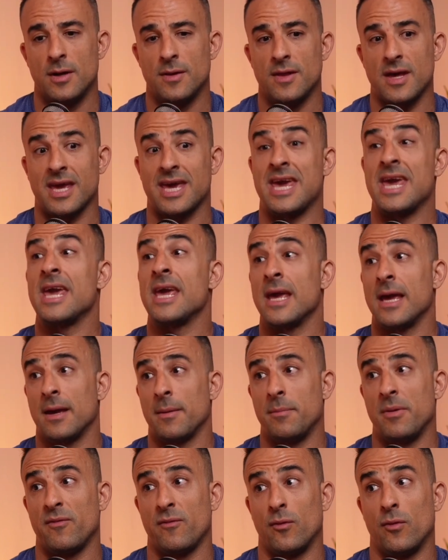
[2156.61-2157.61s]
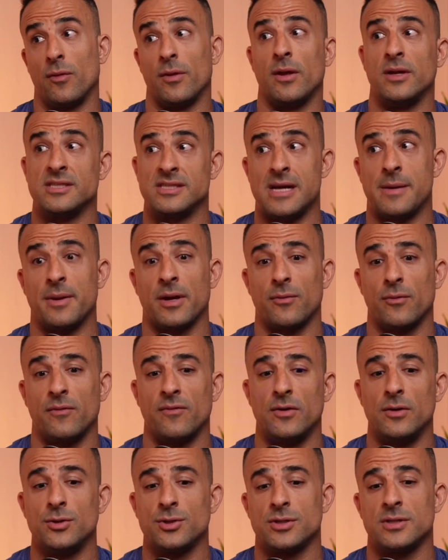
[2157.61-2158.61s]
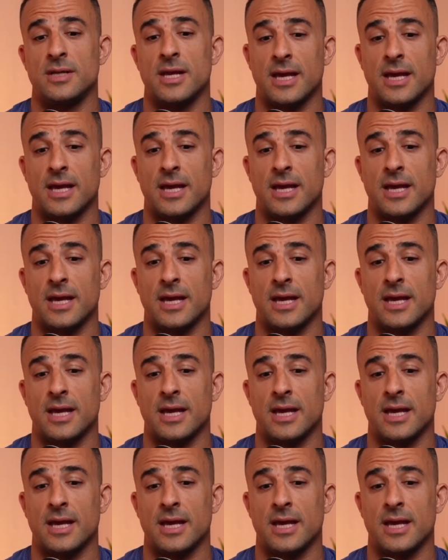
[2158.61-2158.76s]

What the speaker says: the king before the Islamic Revolution.